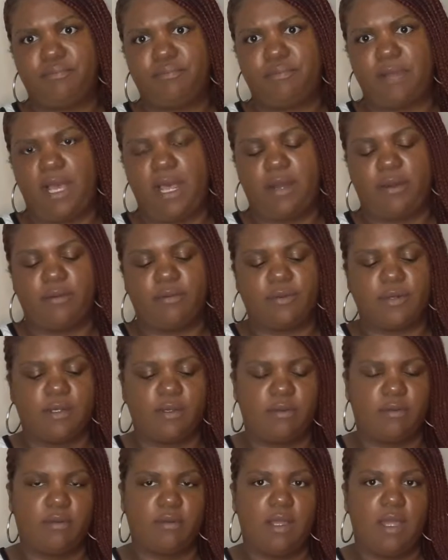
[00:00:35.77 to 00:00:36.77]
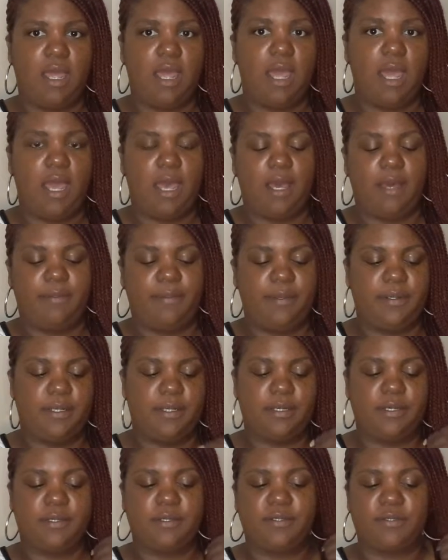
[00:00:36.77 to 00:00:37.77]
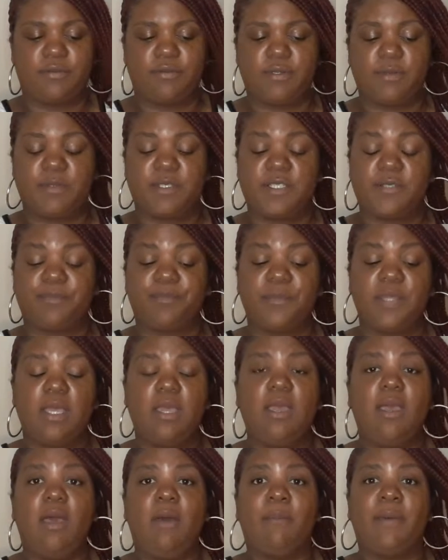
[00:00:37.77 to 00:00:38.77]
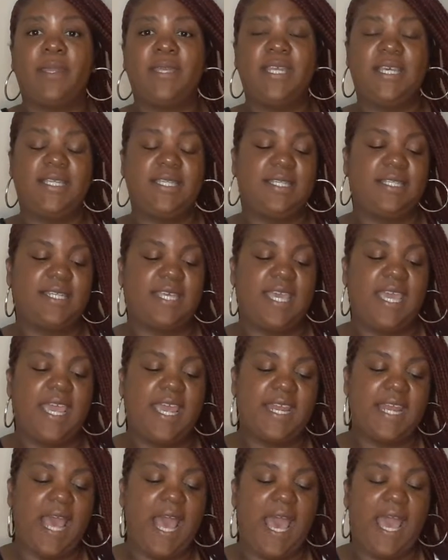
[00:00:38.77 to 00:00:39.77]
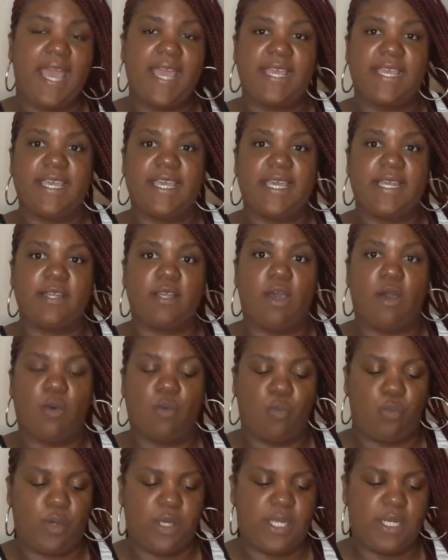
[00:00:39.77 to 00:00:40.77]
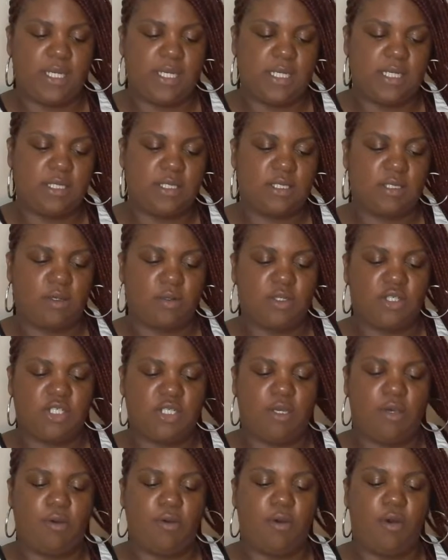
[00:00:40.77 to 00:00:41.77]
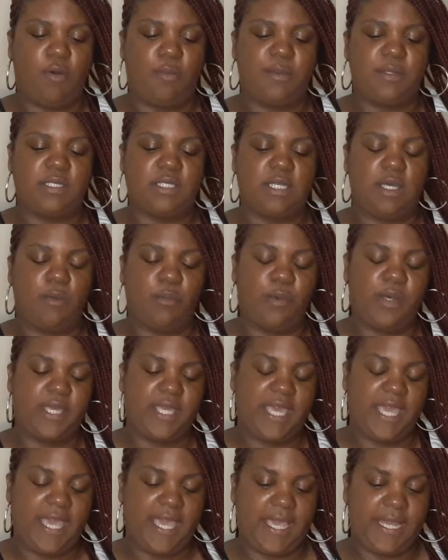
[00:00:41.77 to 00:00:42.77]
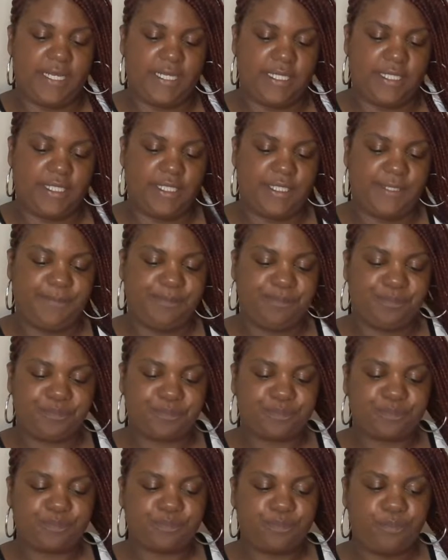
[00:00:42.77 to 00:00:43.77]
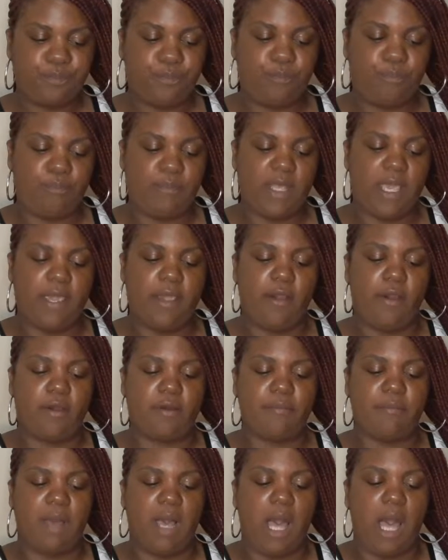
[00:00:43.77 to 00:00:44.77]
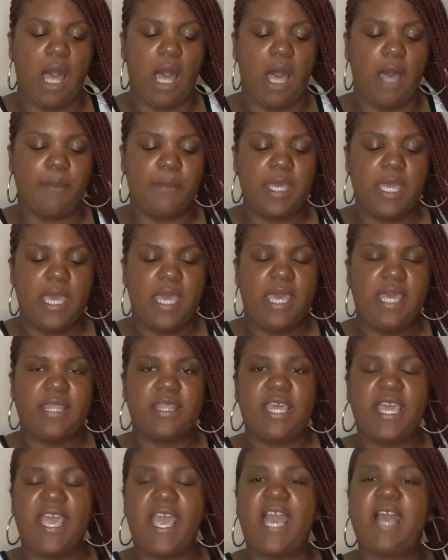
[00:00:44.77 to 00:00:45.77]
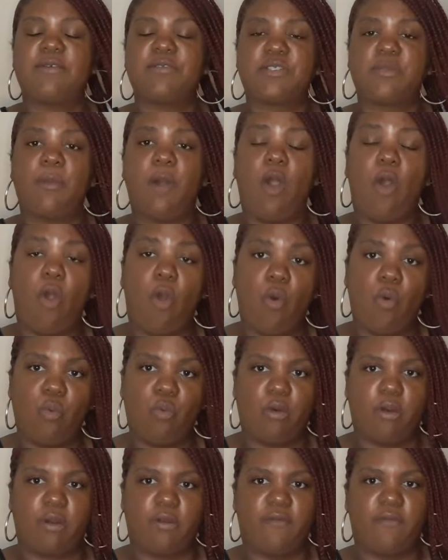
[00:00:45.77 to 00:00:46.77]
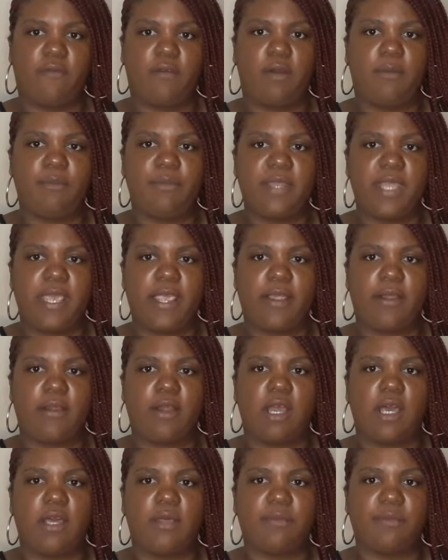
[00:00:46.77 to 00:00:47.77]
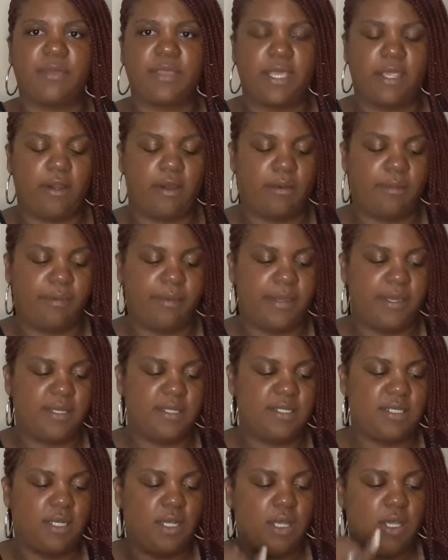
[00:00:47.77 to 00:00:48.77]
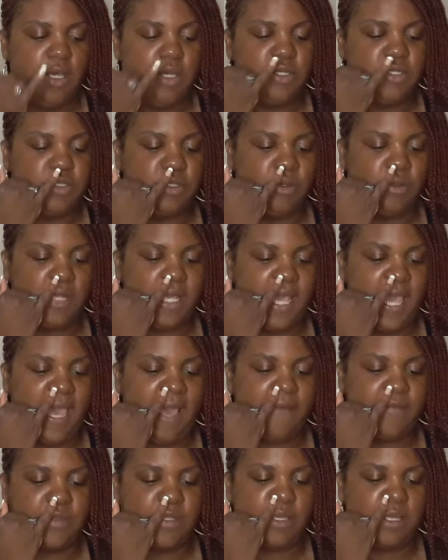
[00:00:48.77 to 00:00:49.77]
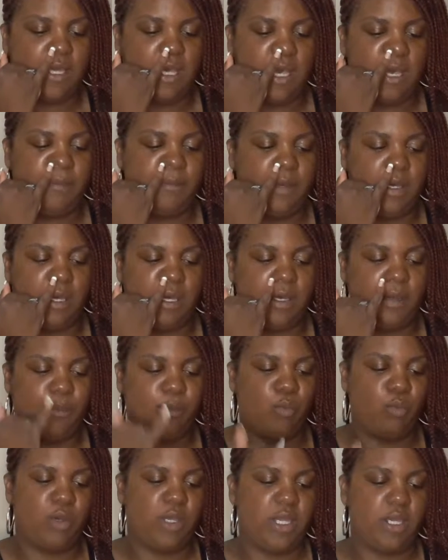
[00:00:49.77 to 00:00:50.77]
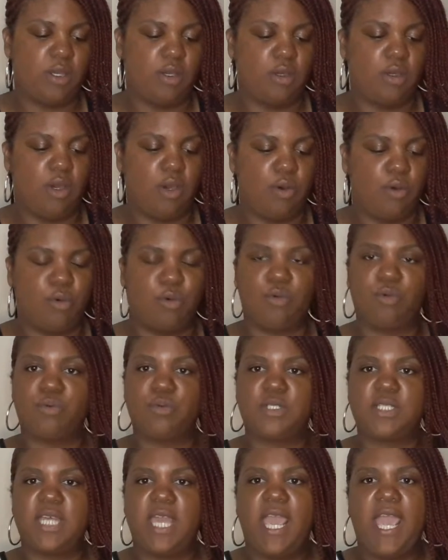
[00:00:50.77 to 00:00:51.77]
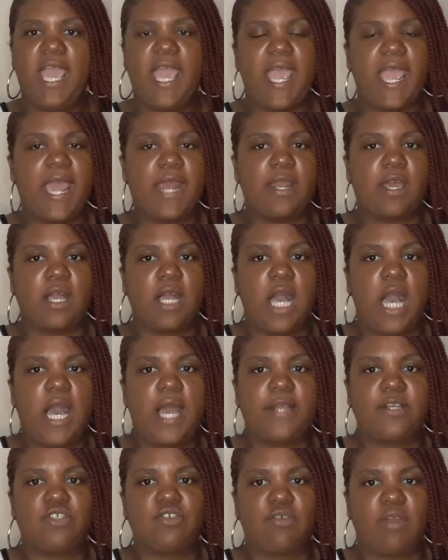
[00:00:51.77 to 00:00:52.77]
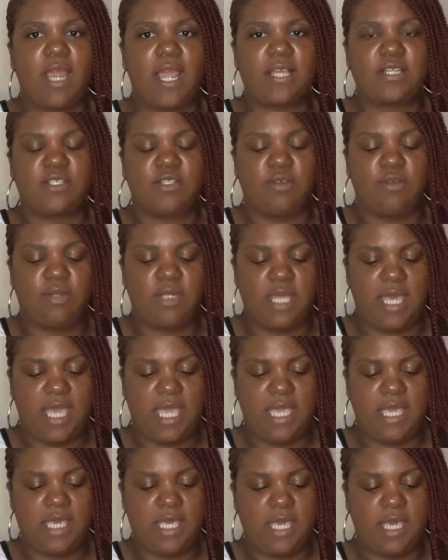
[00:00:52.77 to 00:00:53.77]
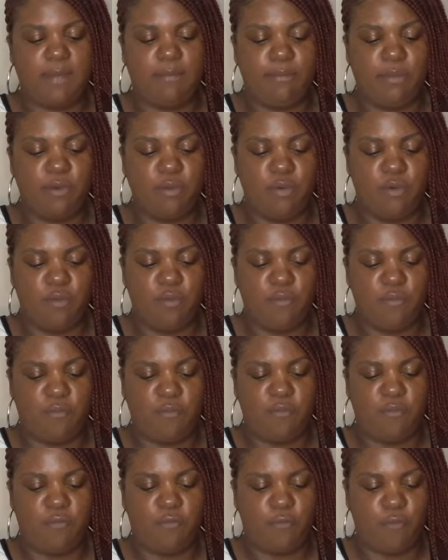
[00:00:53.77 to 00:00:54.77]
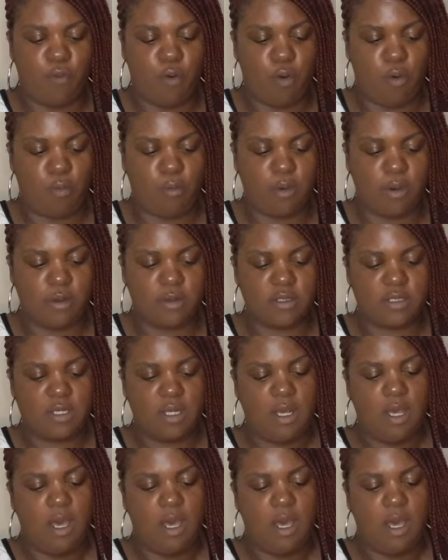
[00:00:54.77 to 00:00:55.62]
I don't know. I'll put it in the description. But this is Can I Get a Witness? So the show opens up with Candace and her mom. They have some homework from their therapist. So they have to come up with goals and a contract so they can move forward.